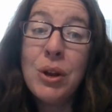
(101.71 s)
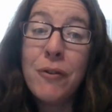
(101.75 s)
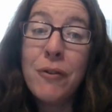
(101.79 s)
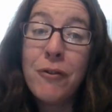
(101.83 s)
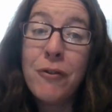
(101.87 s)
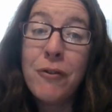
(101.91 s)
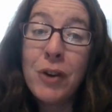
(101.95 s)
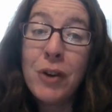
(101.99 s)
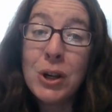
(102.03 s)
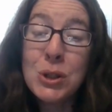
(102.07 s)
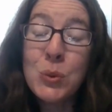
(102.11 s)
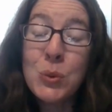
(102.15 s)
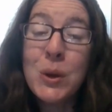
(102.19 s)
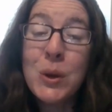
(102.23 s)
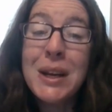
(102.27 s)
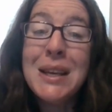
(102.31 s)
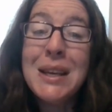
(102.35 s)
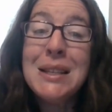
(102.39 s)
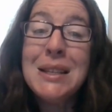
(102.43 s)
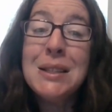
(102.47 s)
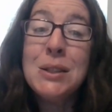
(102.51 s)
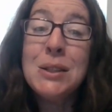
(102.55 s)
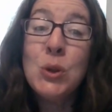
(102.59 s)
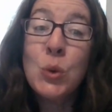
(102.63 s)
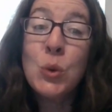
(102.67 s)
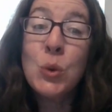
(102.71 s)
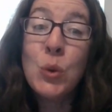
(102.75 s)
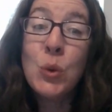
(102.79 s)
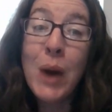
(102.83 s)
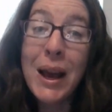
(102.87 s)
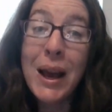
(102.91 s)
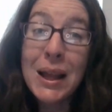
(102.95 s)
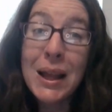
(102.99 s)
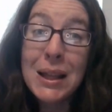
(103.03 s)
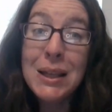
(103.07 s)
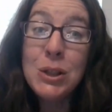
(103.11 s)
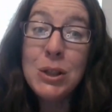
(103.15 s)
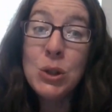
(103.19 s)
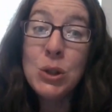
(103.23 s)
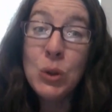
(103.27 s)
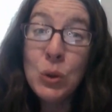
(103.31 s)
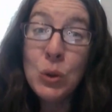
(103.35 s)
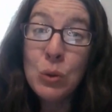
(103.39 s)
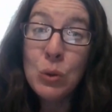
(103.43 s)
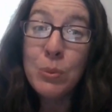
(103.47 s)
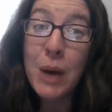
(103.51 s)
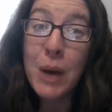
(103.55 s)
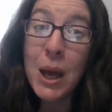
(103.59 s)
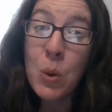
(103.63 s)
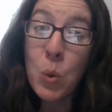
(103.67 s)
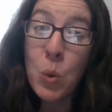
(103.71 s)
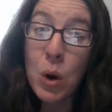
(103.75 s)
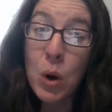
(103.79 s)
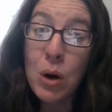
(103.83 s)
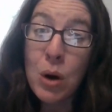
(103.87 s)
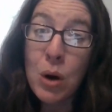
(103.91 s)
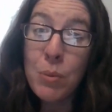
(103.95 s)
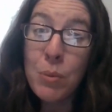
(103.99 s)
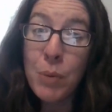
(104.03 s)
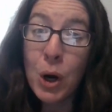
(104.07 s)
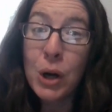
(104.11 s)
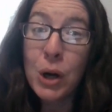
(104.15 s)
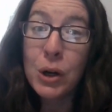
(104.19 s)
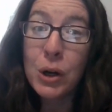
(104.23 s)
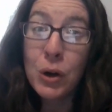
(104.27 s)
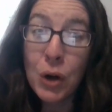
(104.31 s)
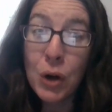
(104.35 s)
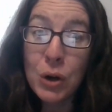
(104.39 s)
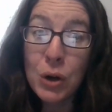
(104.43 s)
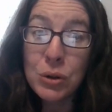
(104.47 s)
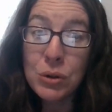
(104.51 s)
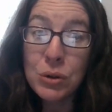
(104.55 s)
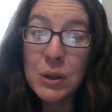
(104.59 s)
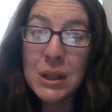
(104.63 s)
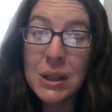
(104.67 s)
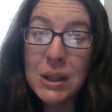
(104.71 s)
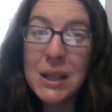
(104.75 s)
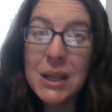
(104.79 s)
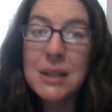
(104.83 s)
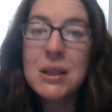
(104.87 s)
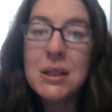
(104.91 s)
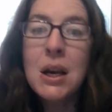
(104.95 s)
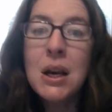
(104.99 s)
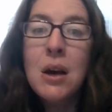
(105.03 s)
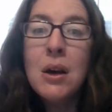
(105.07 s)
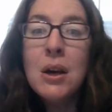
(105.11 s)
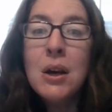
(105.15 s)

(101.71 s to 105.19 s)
The first one is directly to my Walmart grocery list.